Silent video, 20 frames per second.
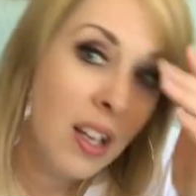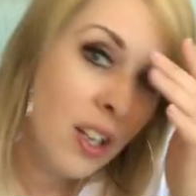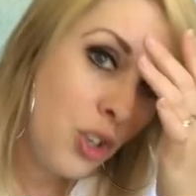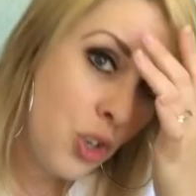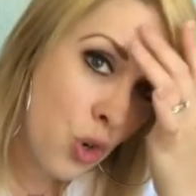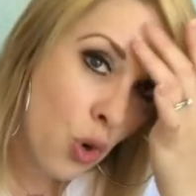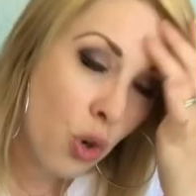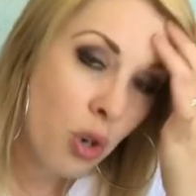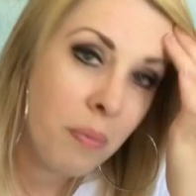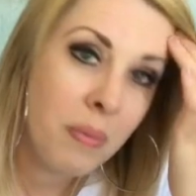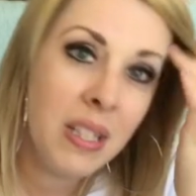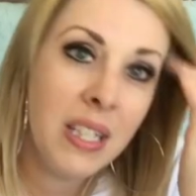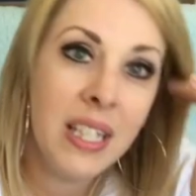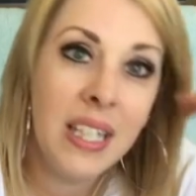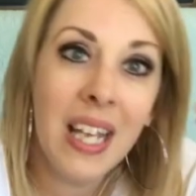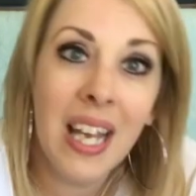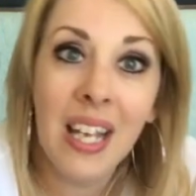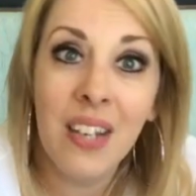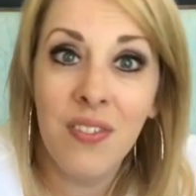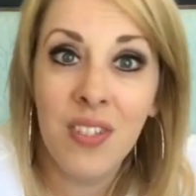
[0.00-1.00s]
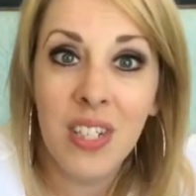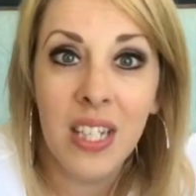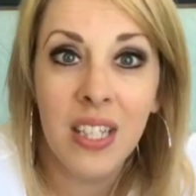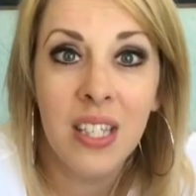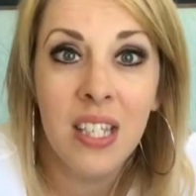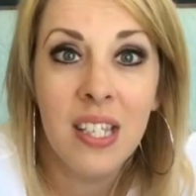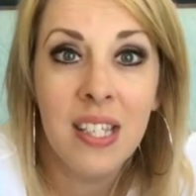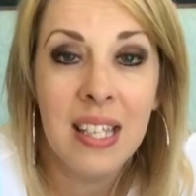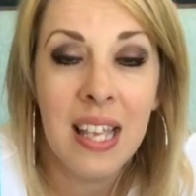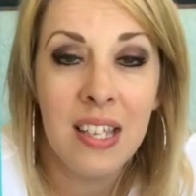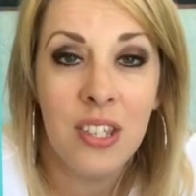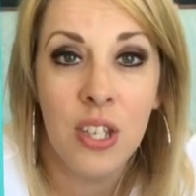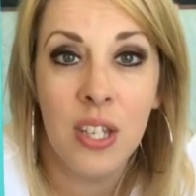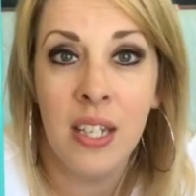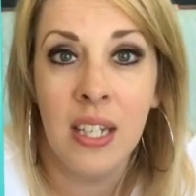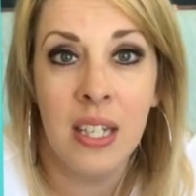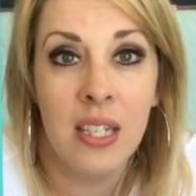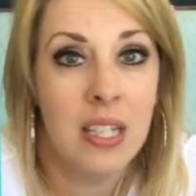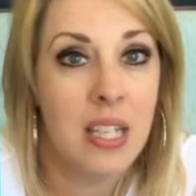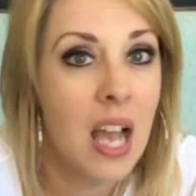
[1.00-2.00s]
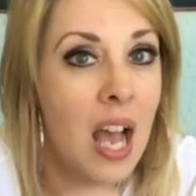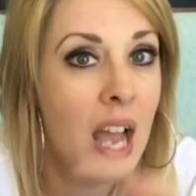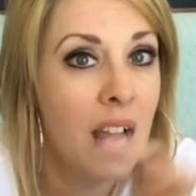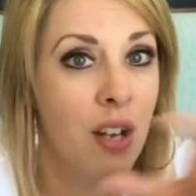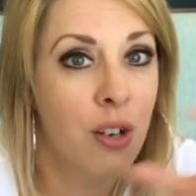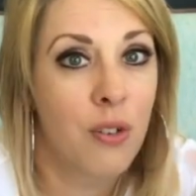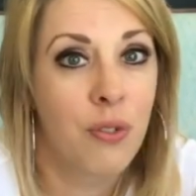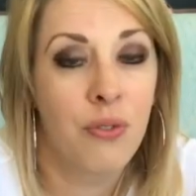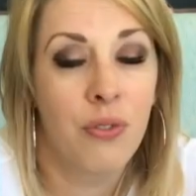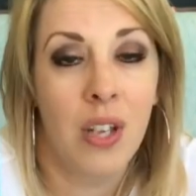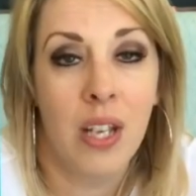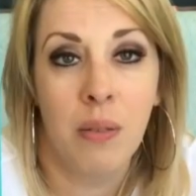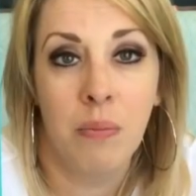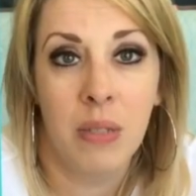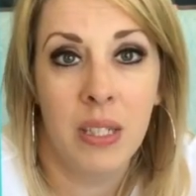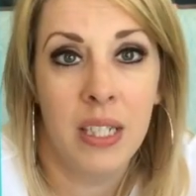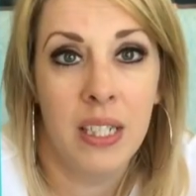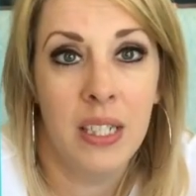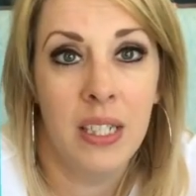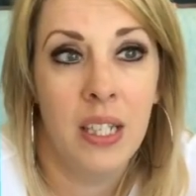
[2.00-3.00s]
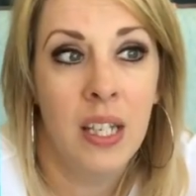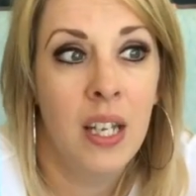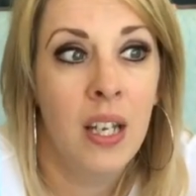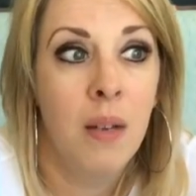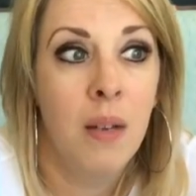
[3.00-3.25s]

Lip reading: Normally I've done this as an entire family.